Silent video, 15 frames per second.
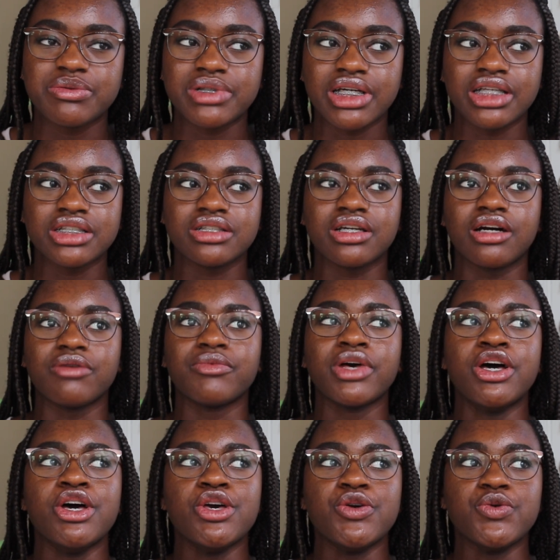Because you know,
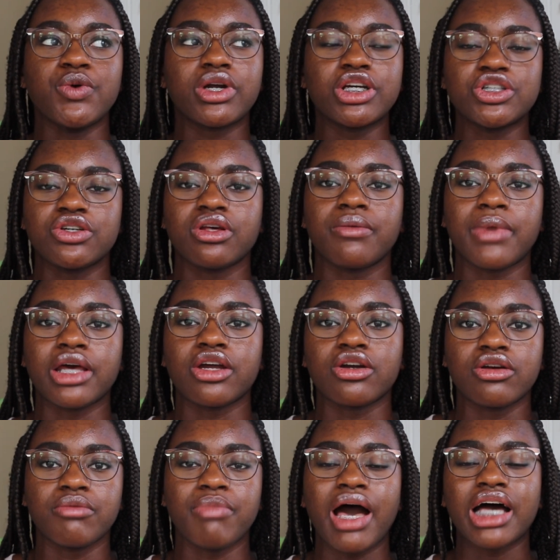you want to show them that
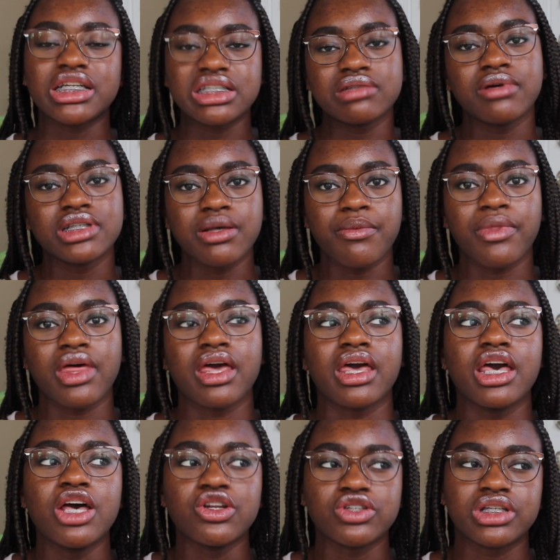you're passionate about something,
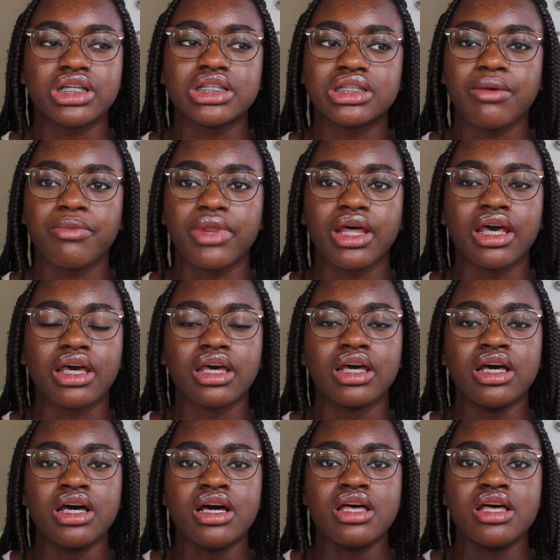interested in something,